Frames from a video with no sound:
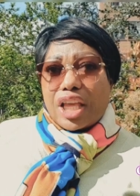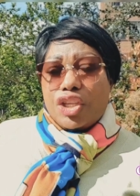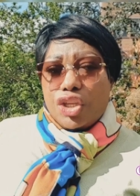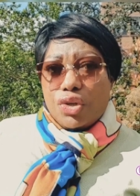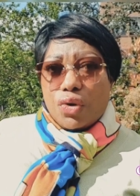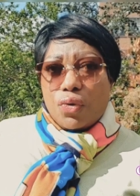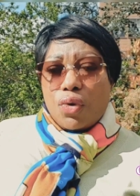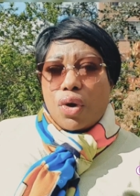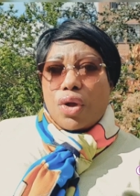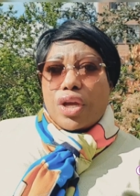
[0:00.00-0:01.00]
you know,
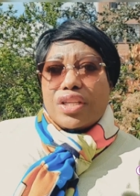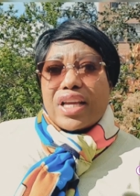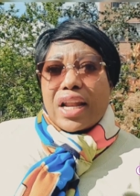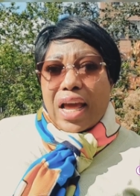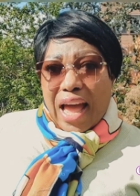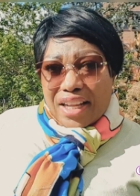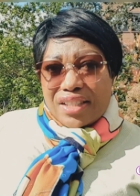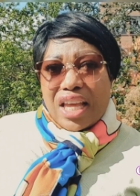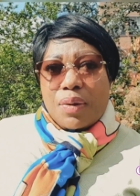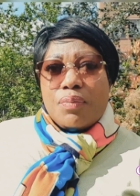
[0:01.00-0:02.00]
is an
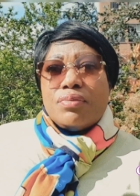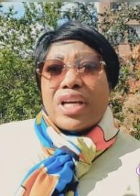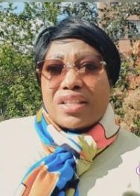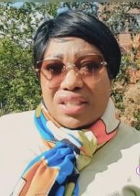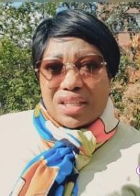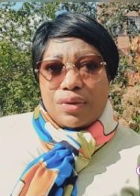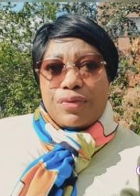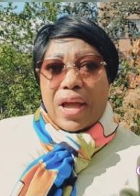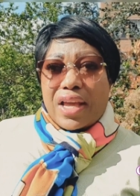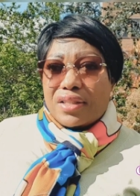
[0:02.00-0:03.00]
item that
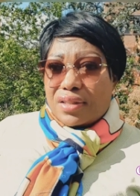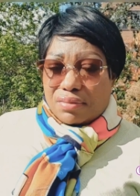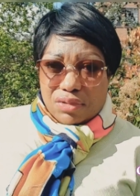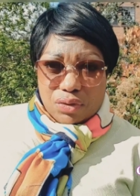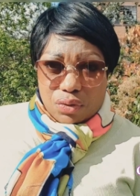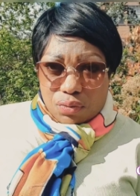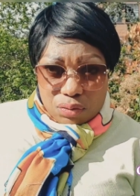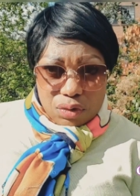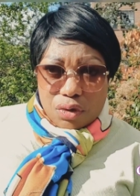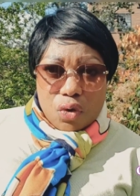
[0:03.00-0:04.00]
signifies, you know,
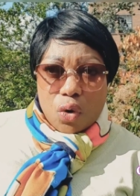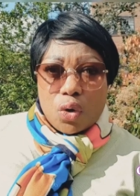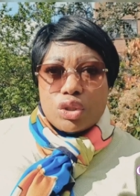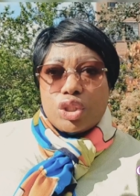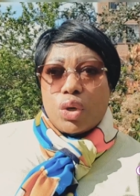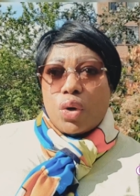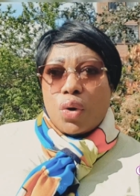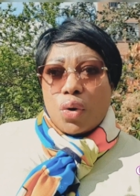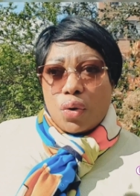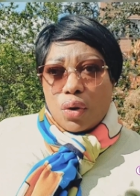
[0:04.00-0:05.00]

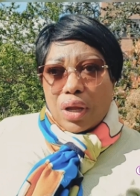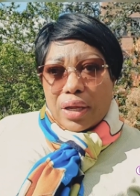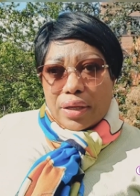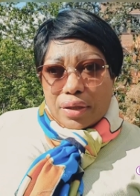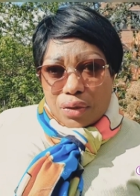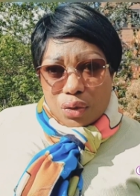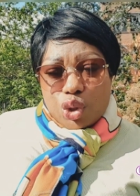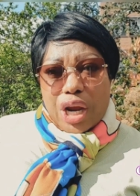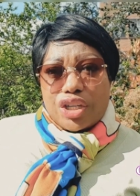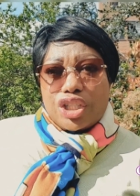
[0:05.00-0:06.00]
culture, you know,
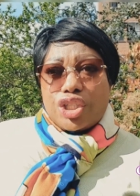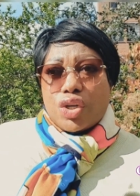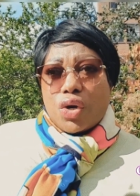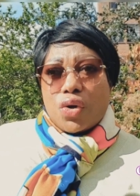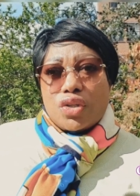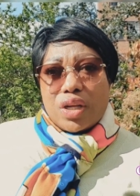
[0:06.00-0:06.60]
tradition.